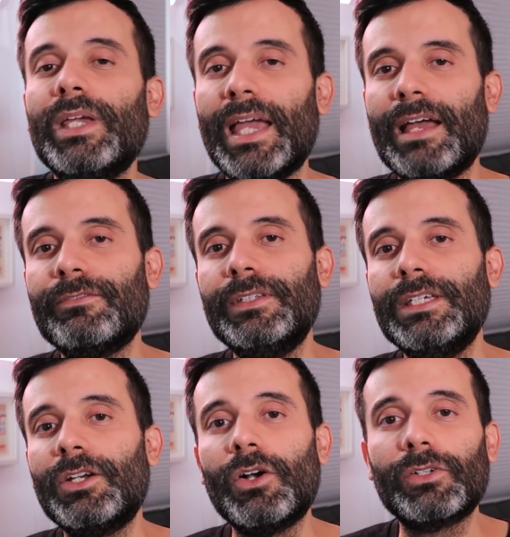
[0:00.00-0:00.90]
We have
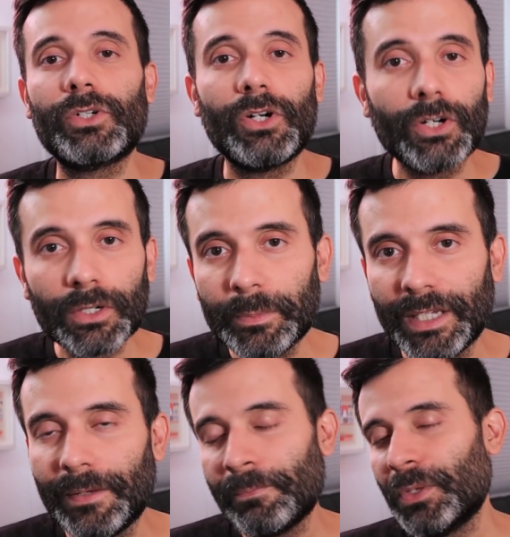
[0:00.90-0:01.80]
the color
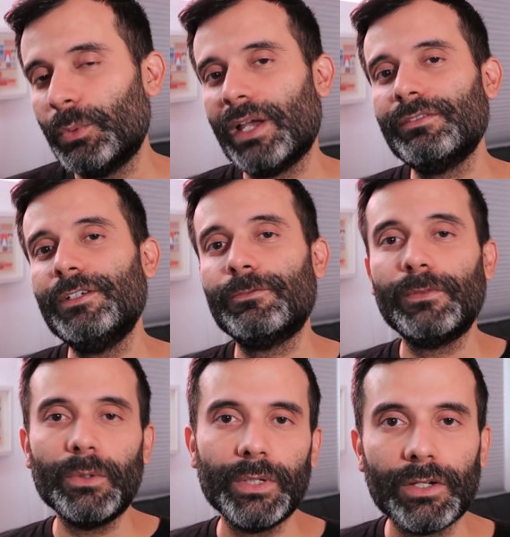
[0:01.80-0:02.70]
harmony. We have the
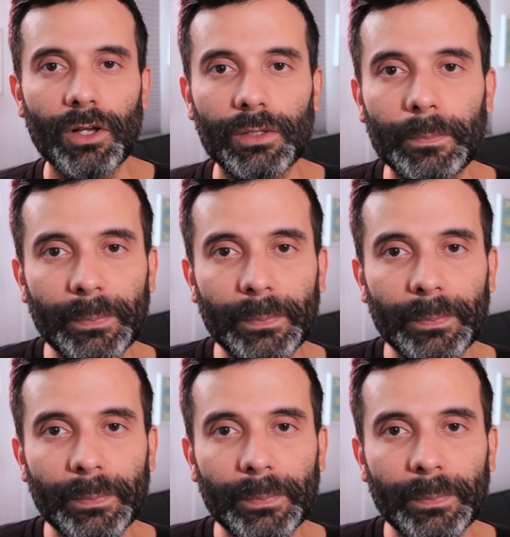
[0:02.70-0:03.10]
floating color